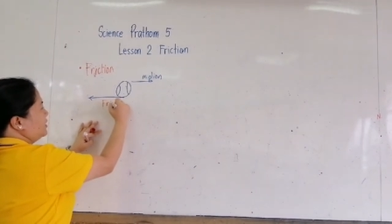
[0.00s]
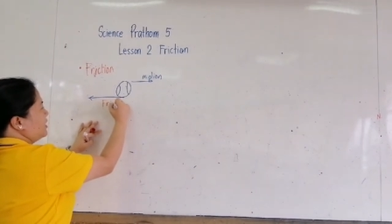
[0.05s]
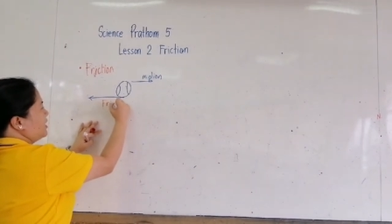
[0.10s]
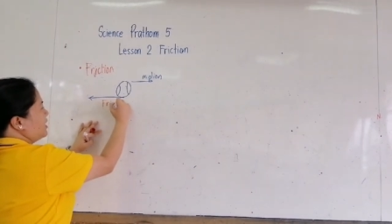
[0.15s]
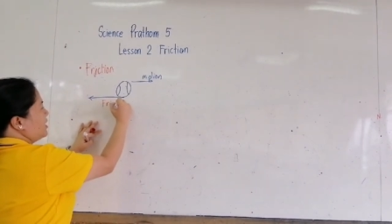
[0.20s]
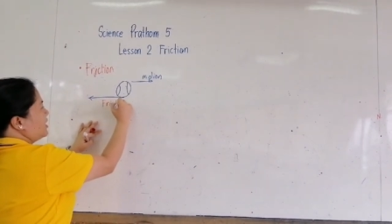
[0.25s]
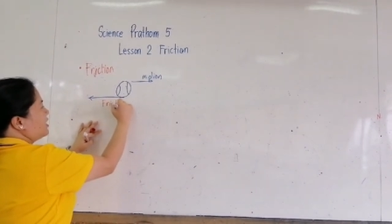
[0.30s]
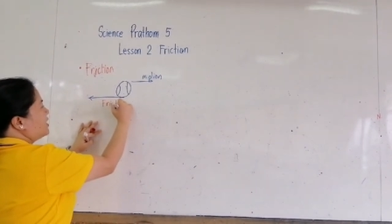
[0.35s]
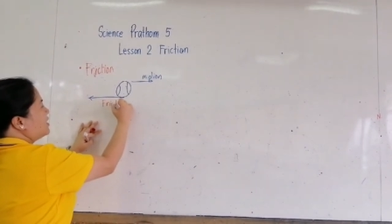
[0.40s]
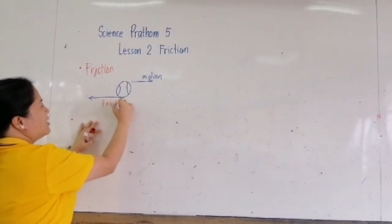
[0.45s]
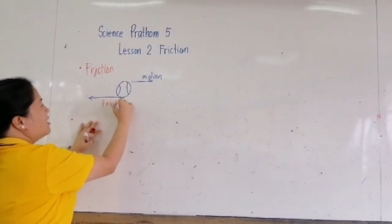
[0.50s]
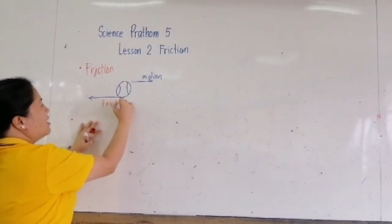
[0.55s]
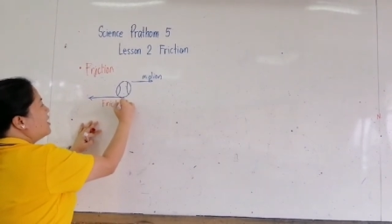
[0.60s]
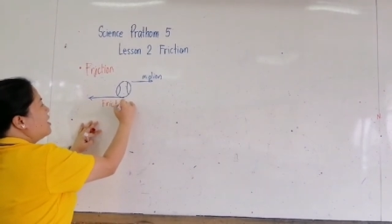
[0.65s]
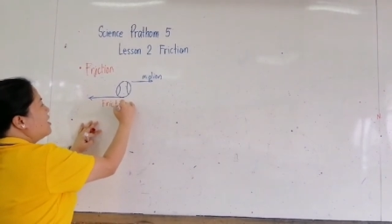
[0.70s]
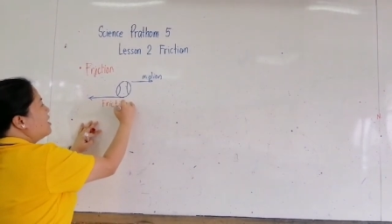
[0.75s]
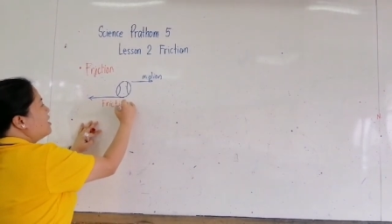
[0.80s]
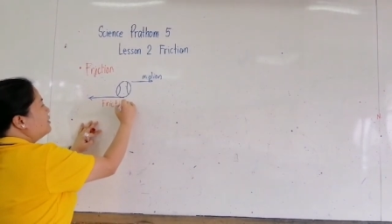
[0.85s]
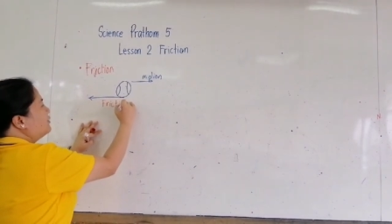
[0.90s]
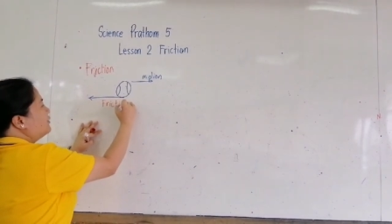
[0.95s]
Okay?
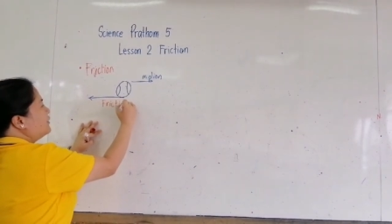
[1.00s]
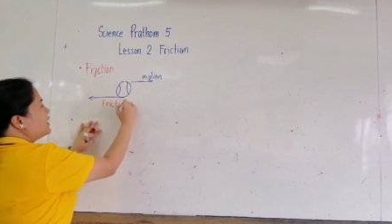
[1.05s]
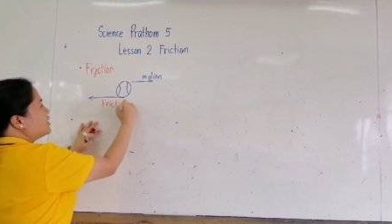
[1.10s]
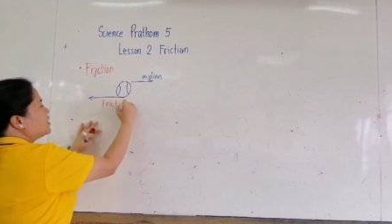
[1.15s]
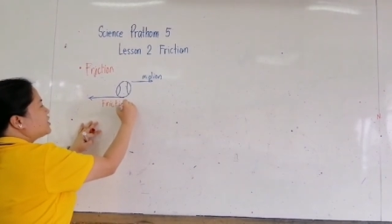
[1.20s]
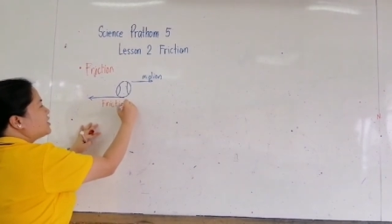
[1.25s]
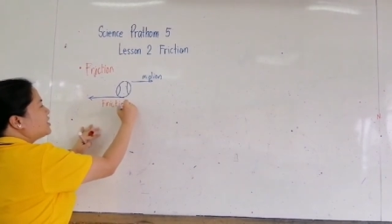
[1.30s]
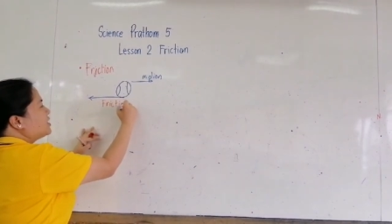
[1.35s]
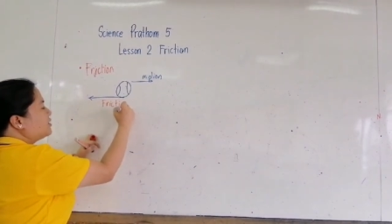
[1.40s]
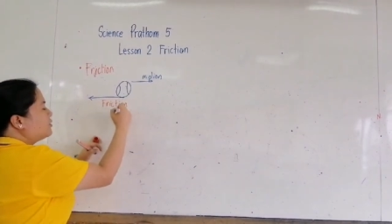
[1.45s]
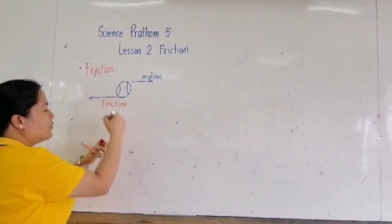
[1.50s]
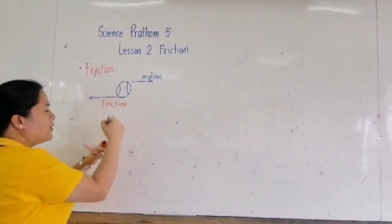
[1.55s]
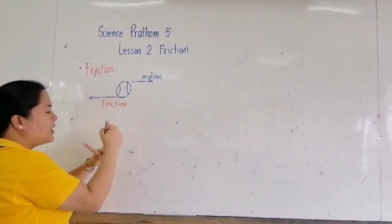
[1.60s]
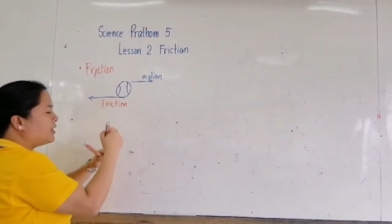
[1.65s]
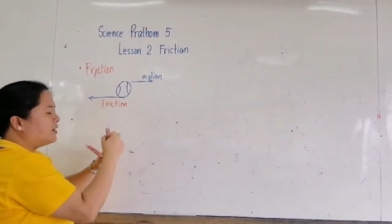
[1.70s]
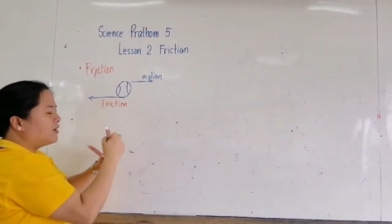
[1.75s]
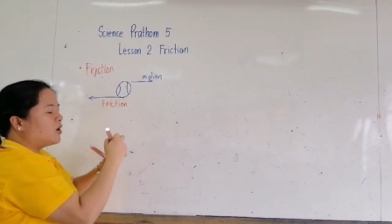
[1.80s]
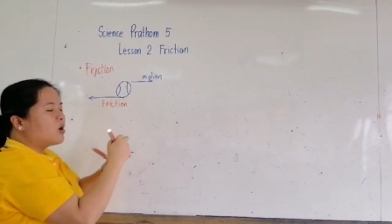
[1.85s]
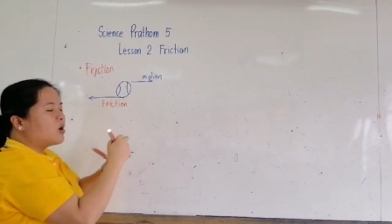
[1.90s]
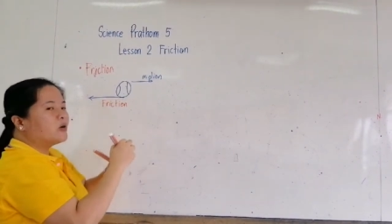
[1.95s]
Friction
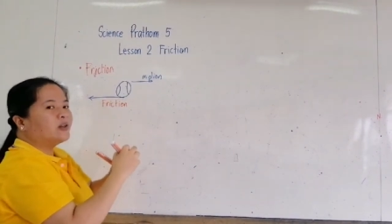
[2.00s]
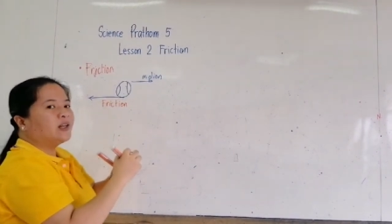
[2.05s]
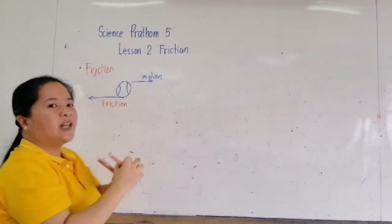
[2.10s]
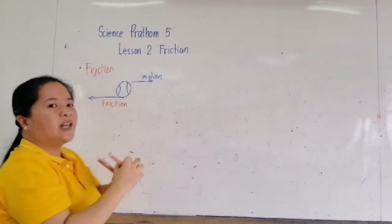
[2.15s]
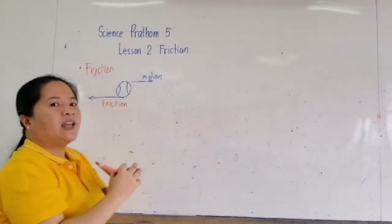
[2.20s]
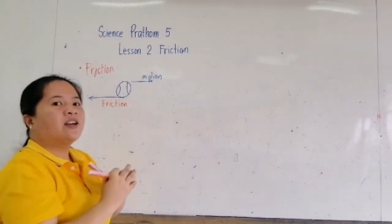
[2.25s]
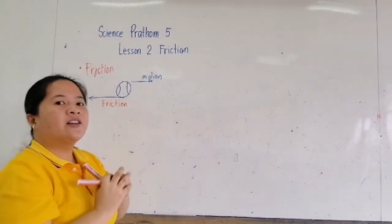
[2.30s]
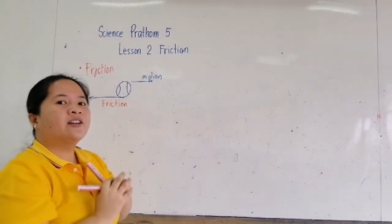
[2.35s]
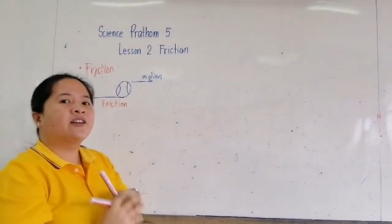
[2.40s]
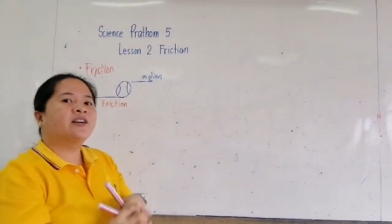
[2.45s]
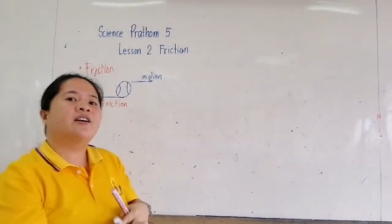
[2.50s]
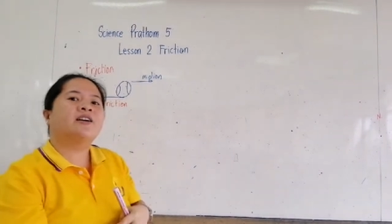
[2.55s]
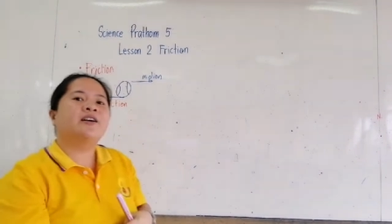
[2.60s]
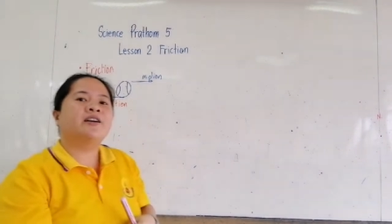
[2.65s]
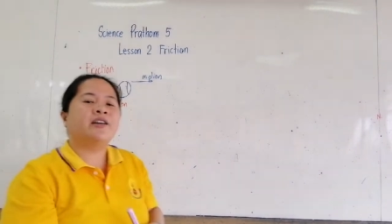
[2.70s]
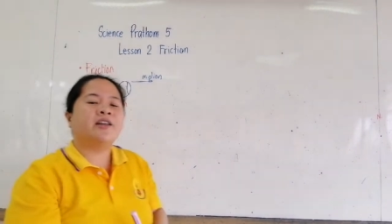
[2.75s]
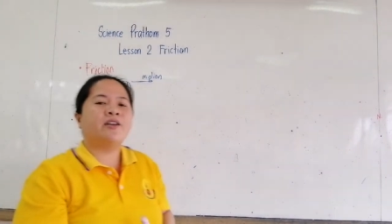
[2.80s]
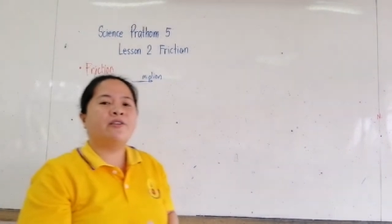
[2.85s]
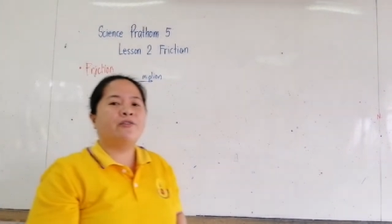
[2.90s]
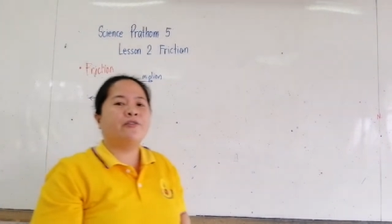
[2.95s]
will only
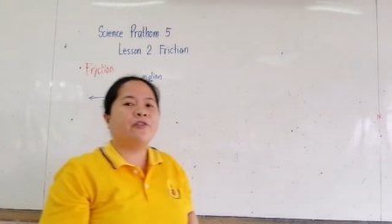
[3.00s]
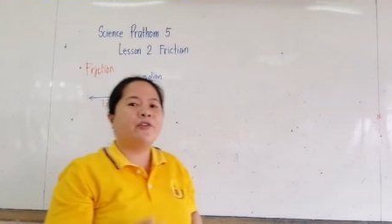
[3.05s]
occur if